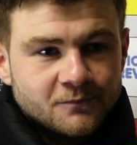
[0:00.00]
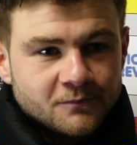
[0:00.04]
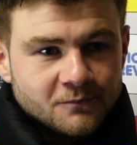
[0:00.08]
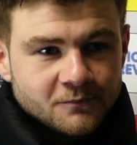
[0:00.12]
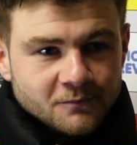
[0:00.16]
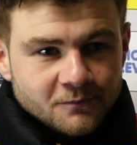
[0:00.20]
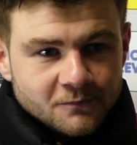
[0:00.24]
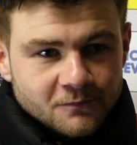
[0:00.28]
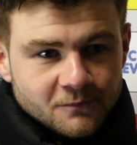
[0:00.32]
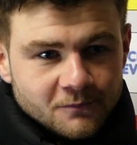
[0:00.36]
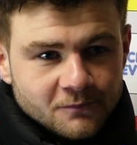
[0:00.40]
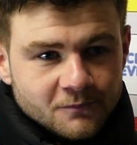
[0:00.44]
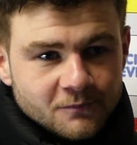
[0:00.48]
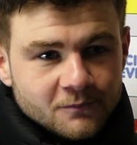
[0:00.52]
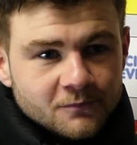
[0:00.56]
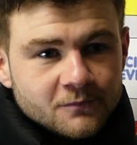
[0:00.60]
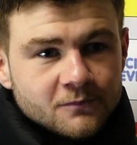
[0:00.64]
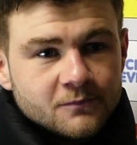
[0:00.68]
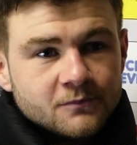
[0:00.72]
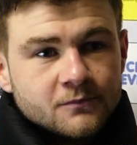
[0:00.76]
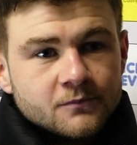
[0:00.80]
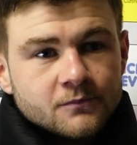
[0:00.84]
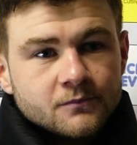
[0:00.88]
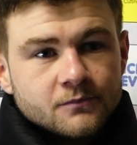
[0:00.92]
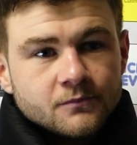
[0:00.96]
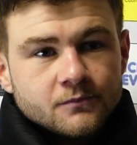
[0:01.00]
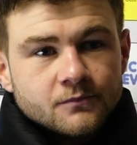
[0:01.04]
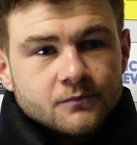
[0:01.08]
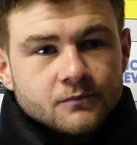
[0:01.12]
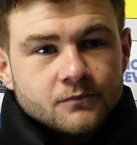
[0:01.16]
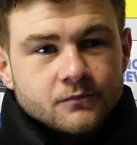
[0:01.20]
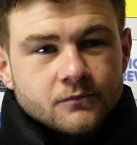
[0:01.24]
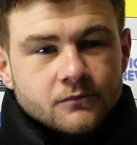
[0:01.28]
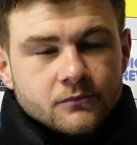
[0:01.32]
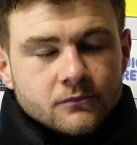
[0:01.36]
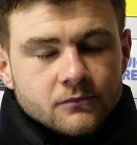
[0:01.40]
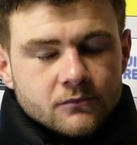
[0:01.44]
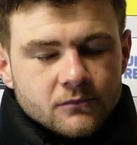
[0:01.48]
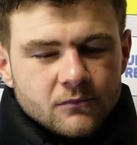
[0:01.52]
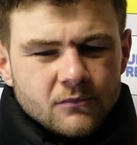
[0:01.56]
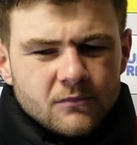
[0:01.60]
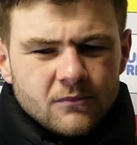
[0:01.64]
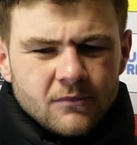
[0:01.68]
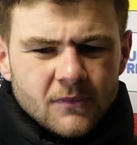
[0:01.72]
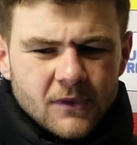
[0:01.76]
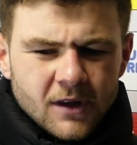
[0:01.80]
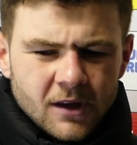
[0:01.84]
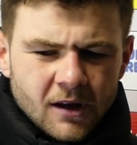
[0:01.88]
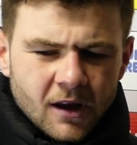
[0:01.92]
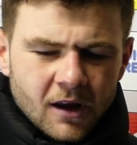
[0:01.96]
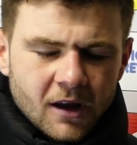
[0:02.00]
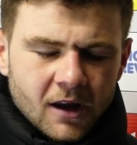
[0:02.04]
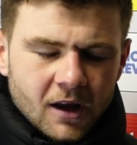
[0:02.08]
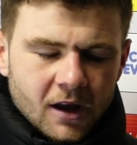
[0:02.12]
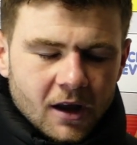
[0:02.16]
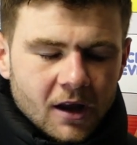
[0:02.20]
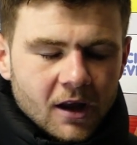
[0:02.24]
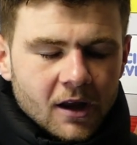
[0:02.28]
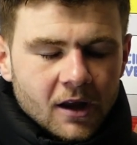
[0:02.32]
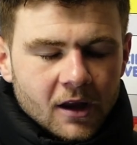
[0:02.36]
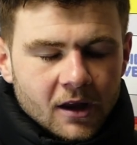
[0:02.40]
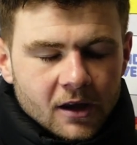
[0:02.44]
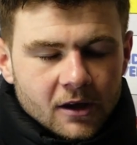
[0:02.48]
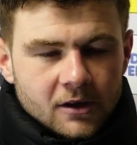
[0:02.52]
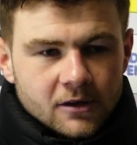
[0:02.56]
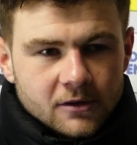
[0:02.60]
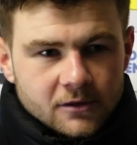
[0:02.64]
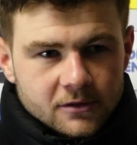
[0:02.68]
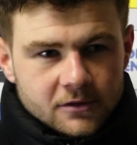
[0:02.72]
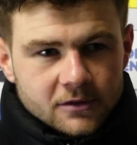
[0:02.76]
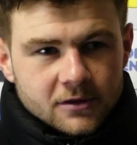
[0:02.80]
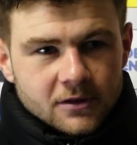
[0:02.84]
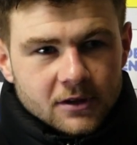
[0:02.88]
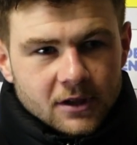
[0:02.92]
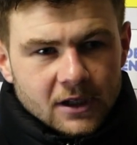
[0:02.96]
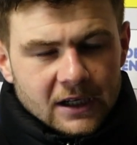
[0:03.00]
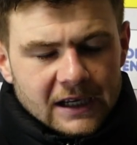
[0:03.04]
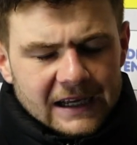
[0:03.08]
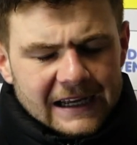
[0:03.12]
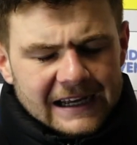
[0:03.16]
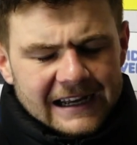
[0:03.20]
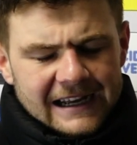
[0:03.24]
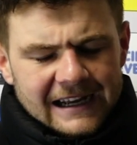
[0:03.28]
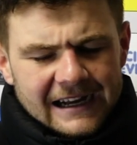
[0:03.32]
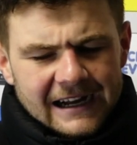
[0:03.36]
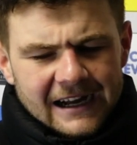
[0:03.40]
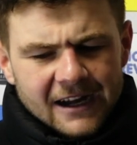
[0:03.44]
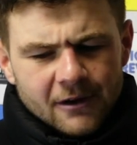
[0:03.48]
The pitch looked a bit icy from a distance. What was it like to play on?